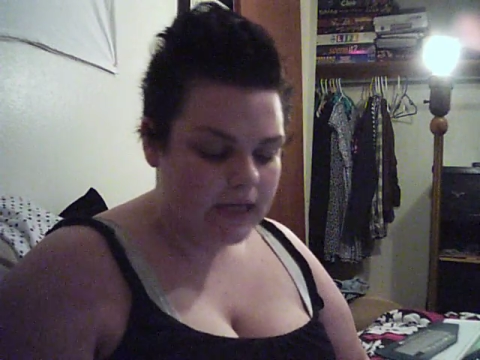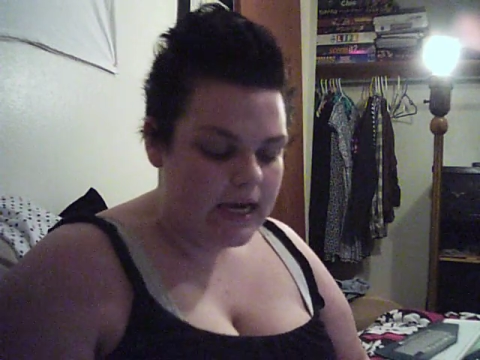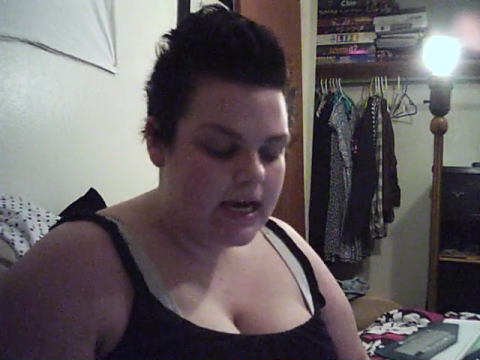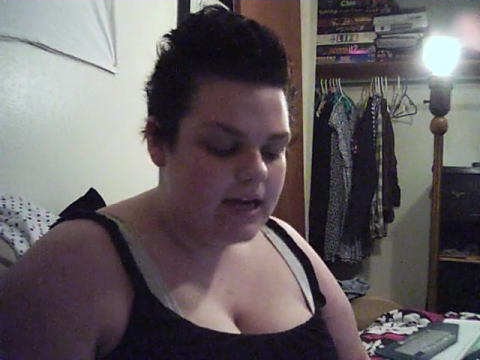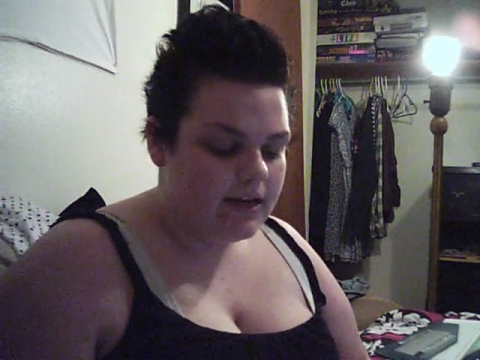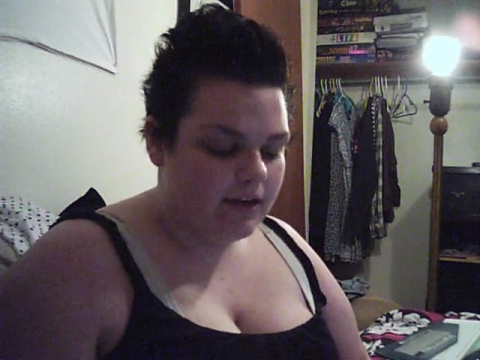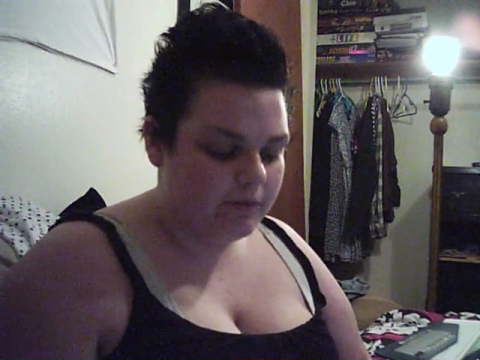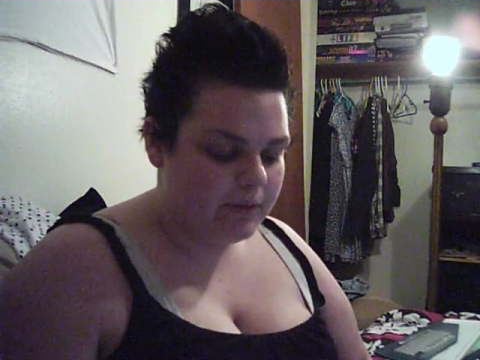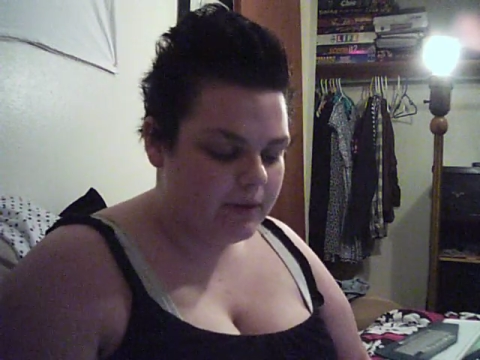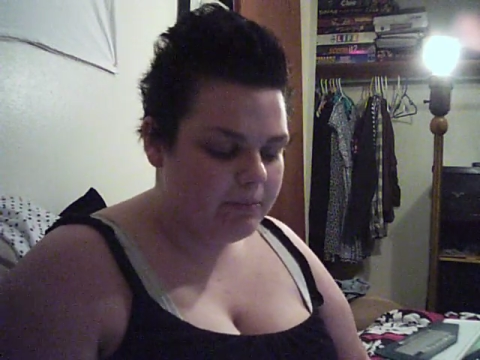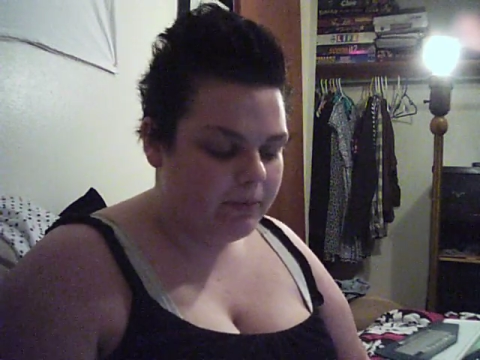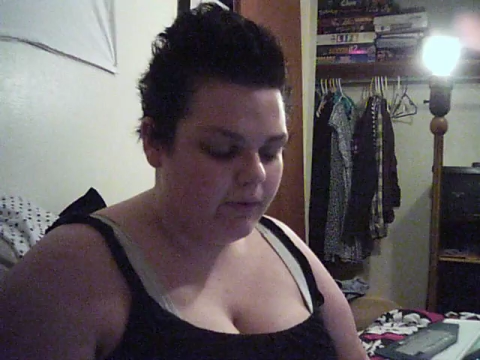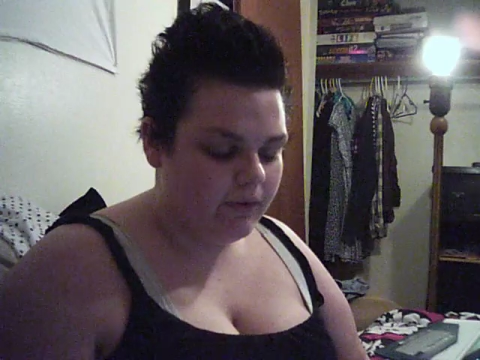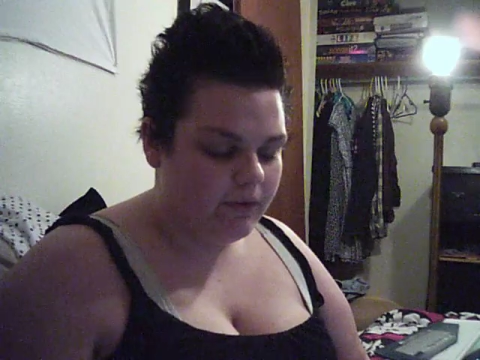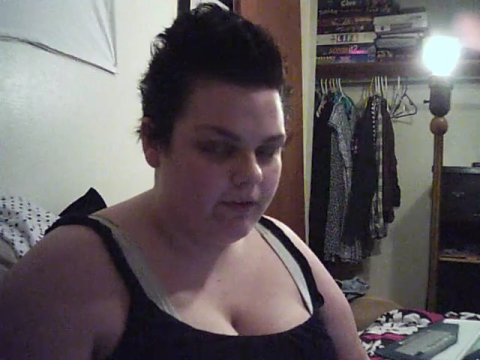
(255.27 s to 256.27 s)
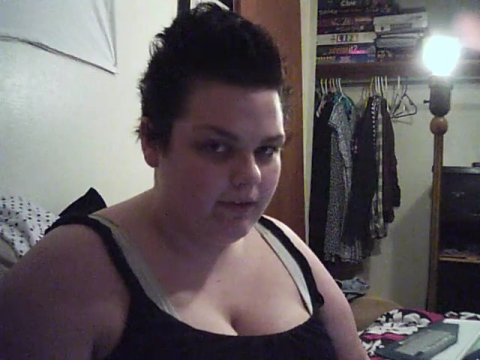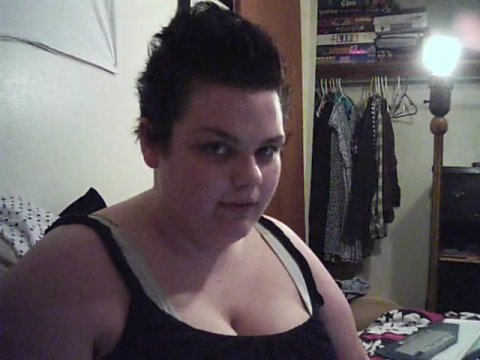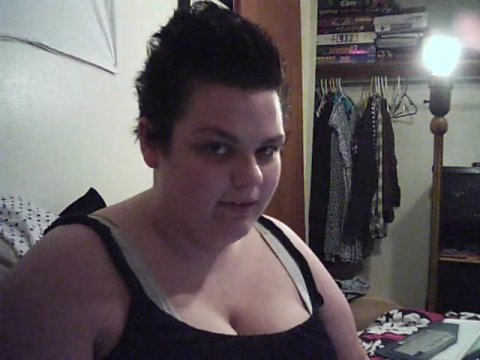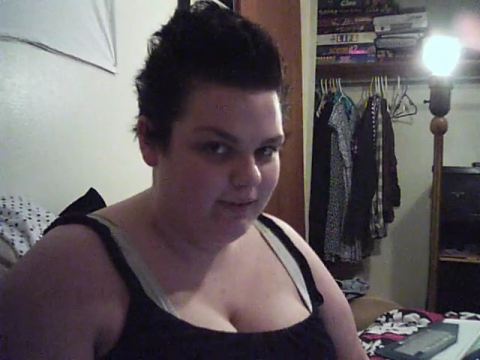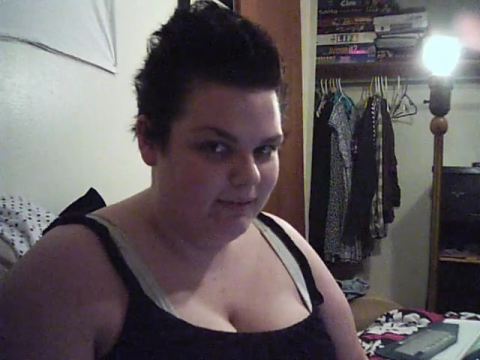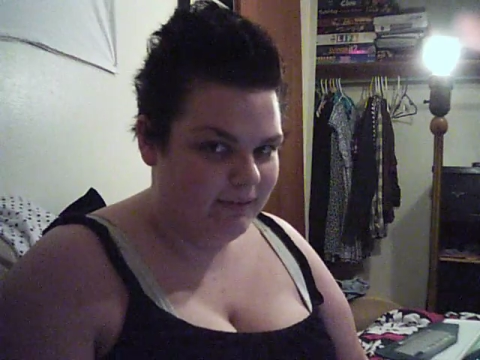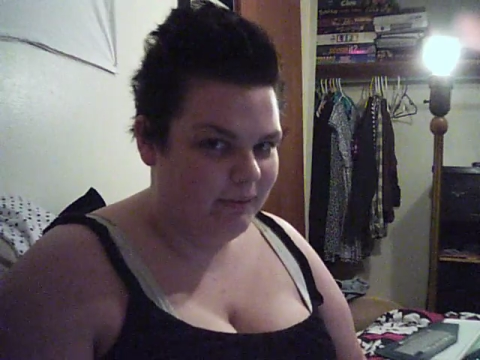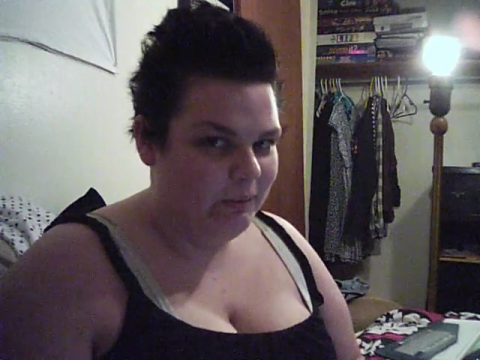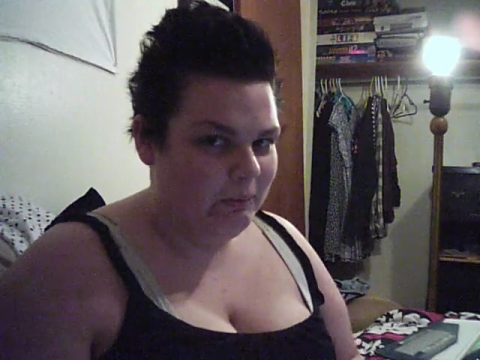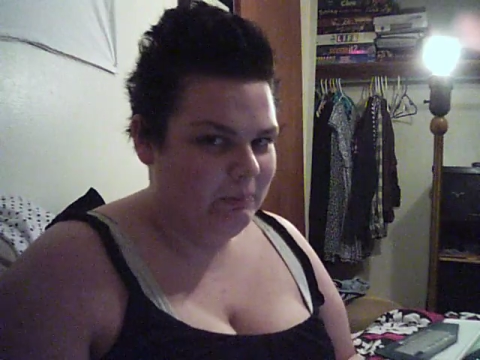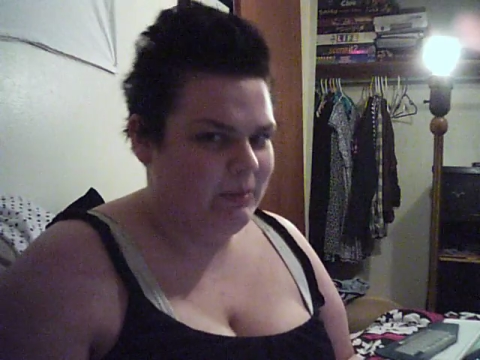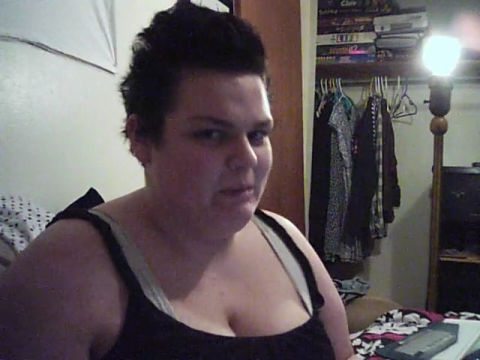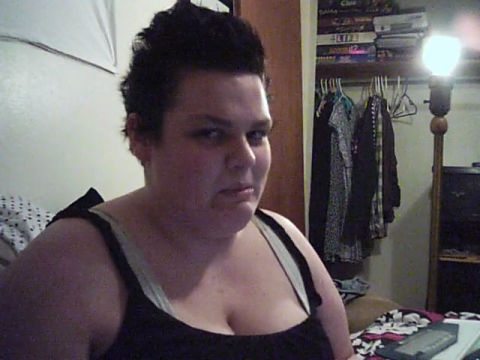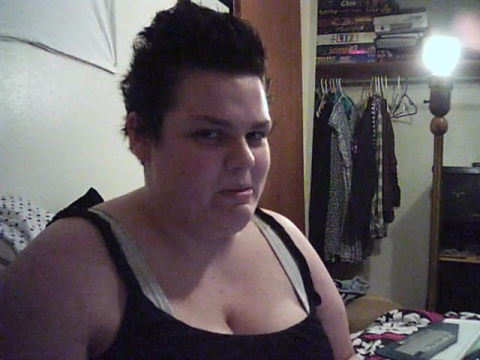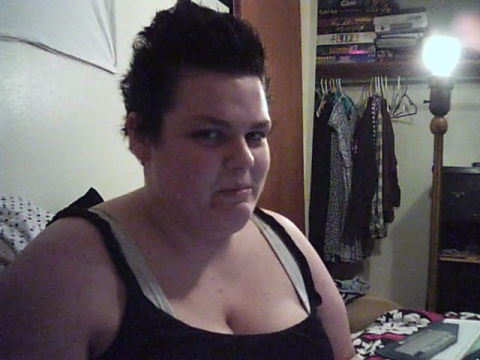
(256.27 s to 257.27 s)
Now people
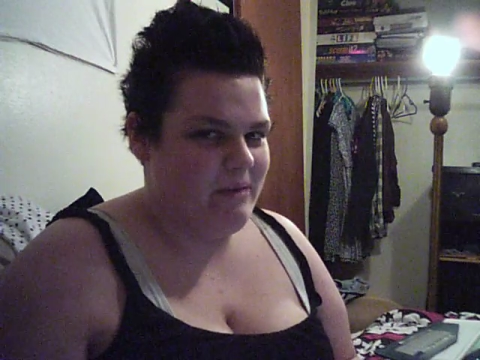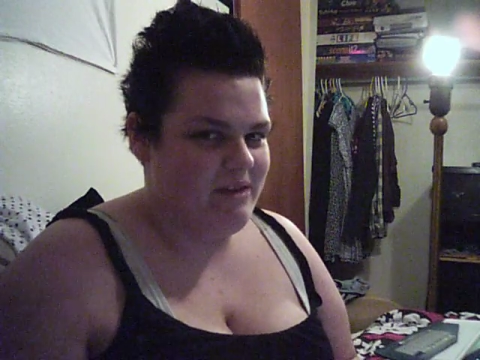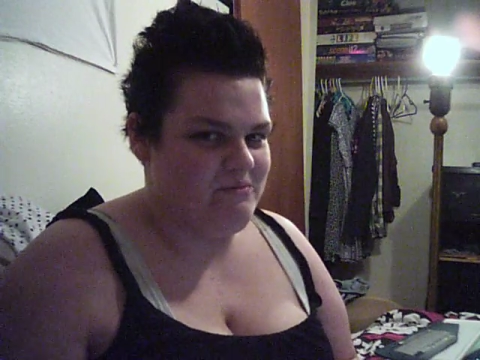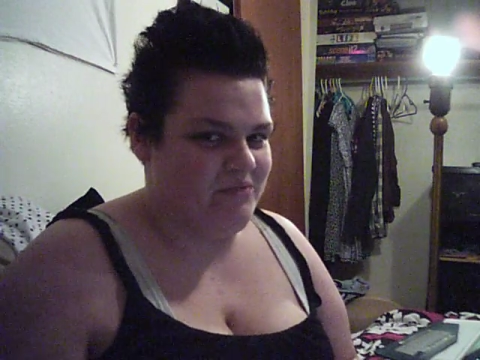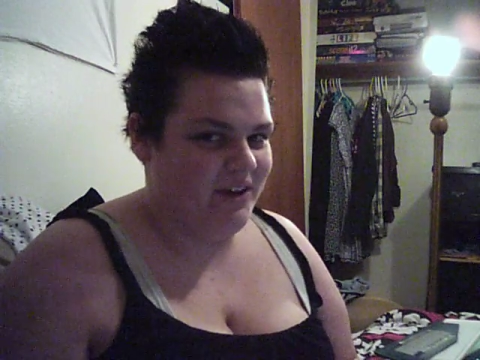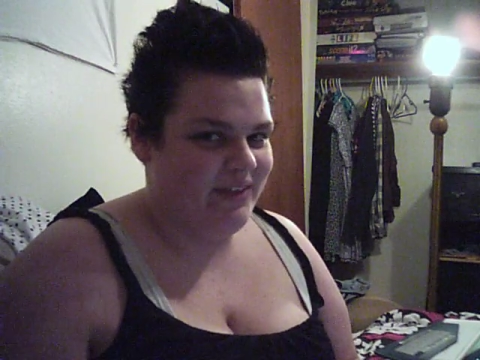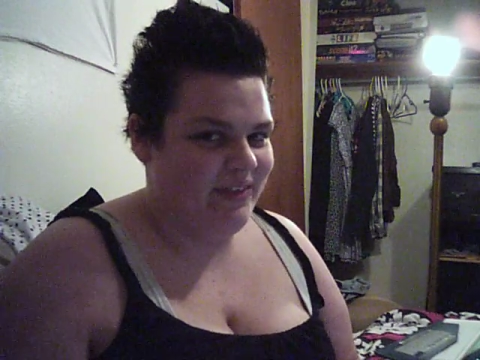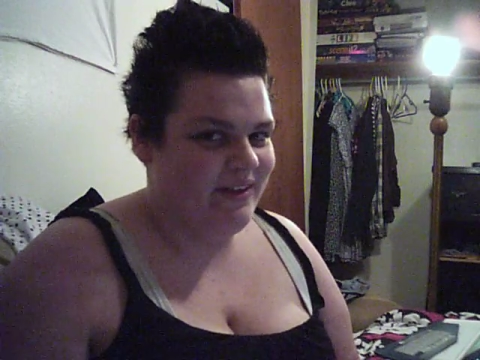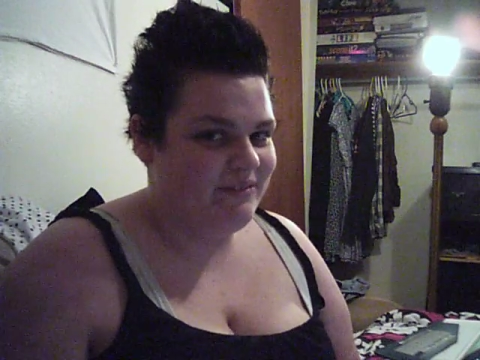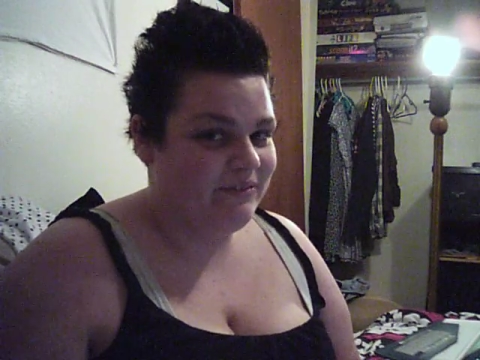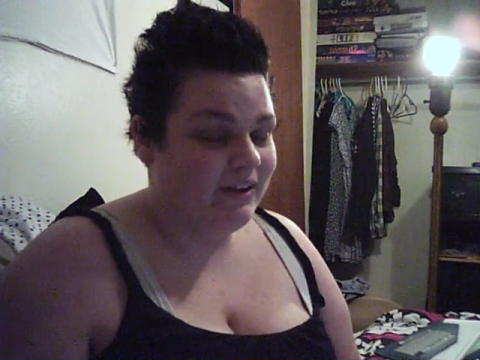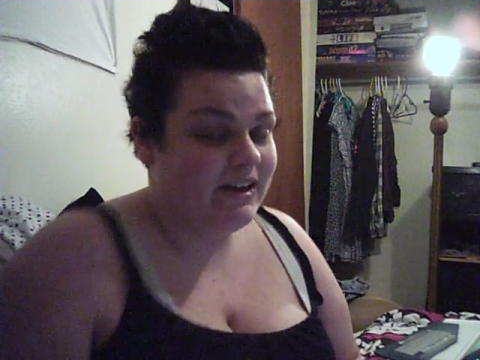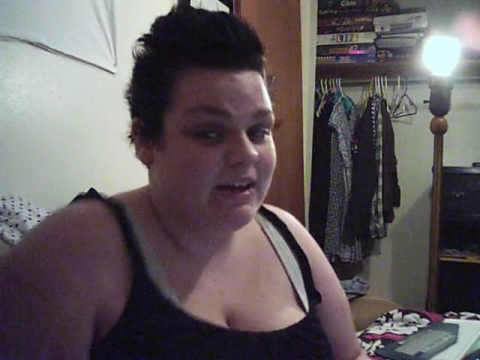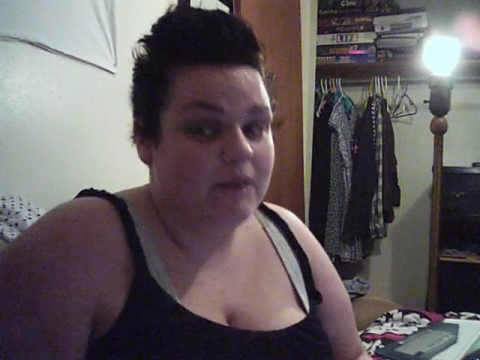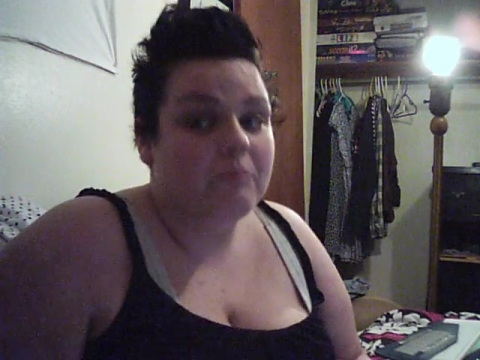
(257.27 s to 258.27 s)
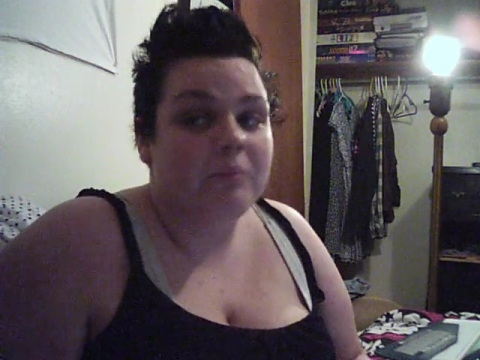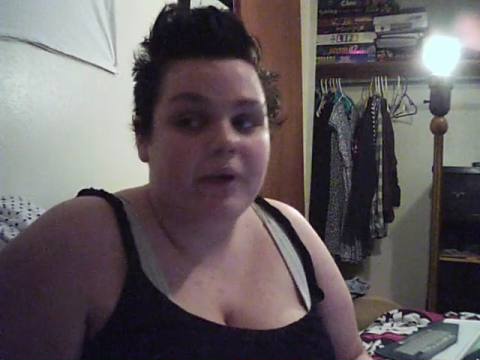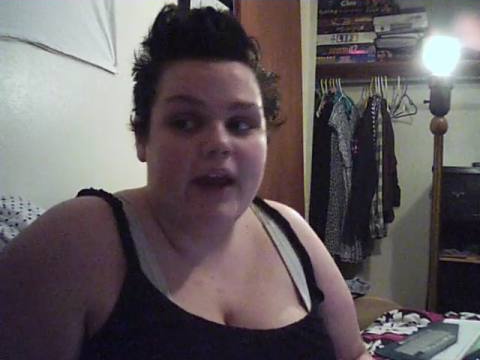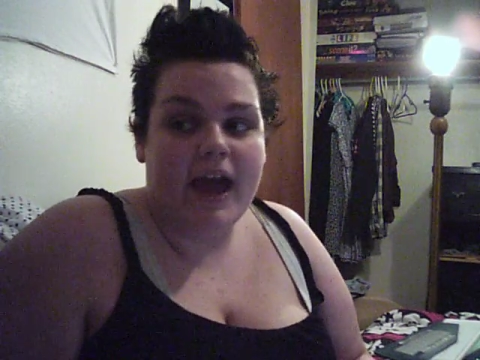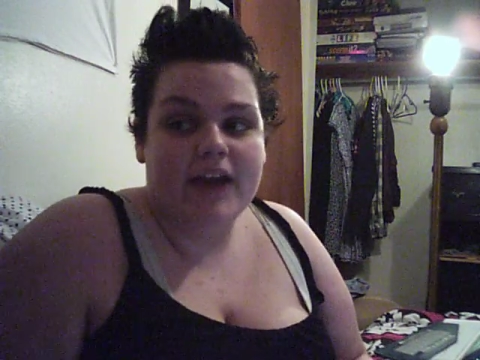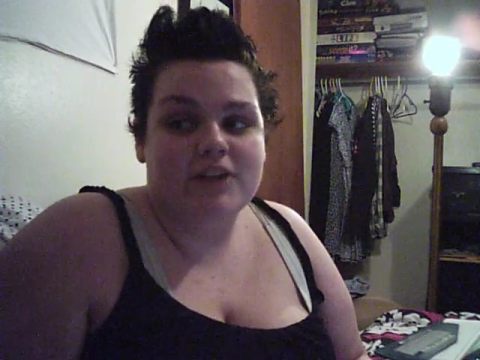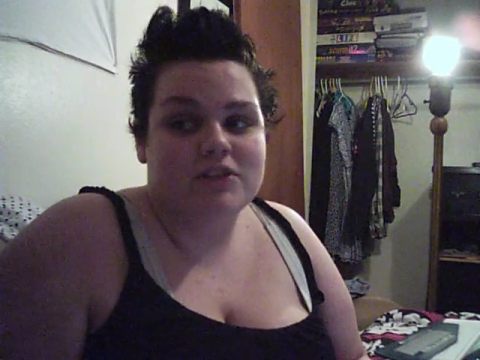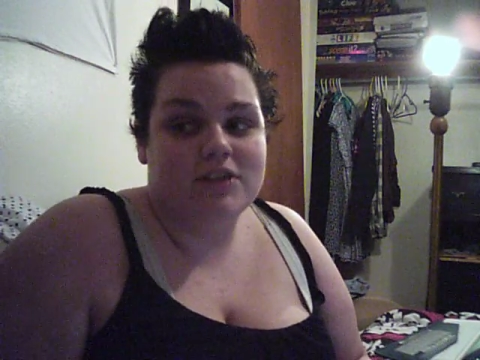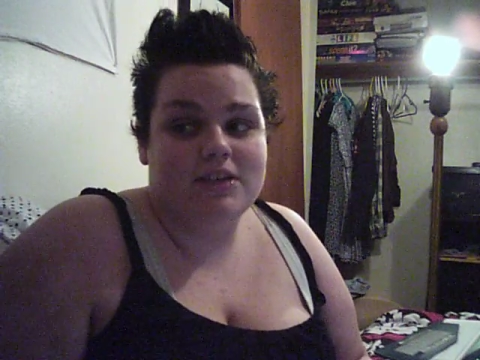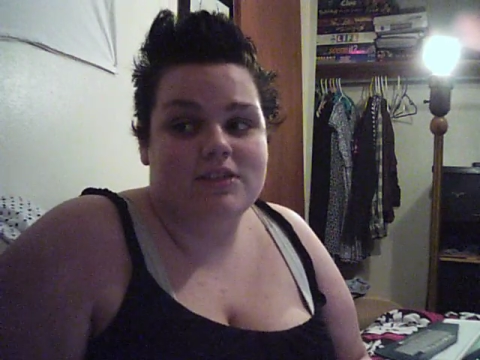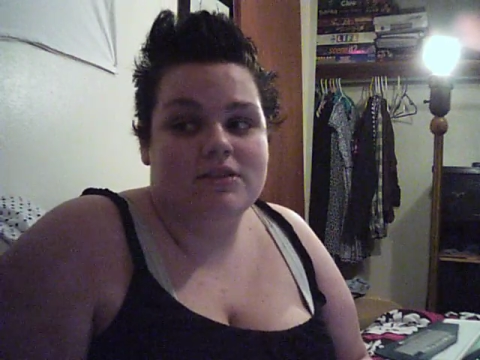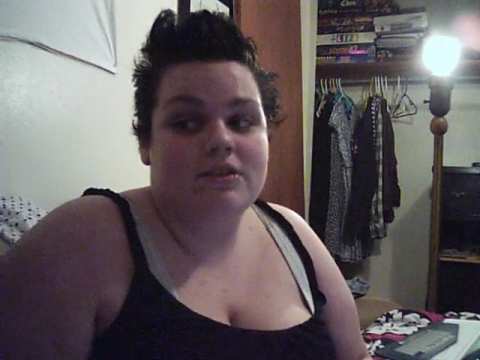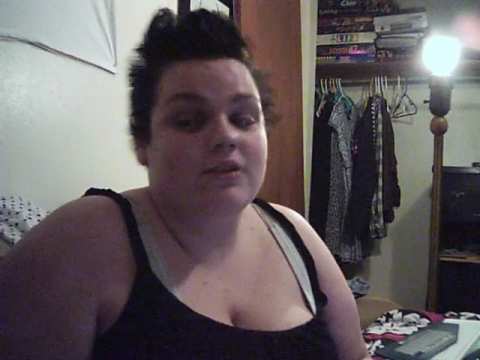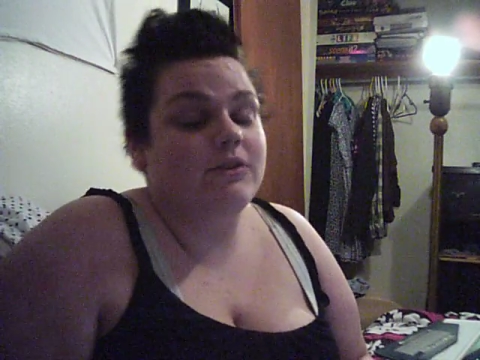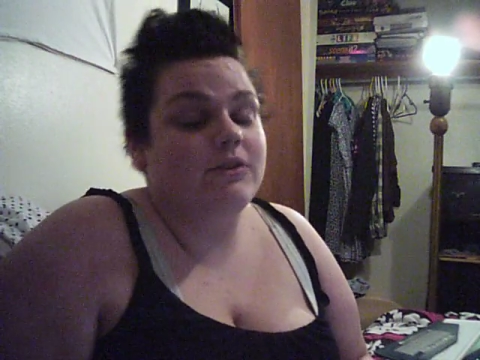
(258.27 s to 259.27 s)
might find that funny, but actually
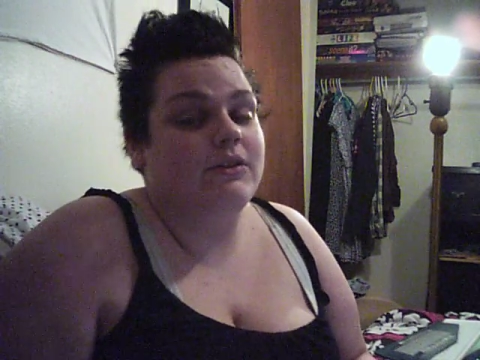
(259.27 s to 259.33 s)
it's true.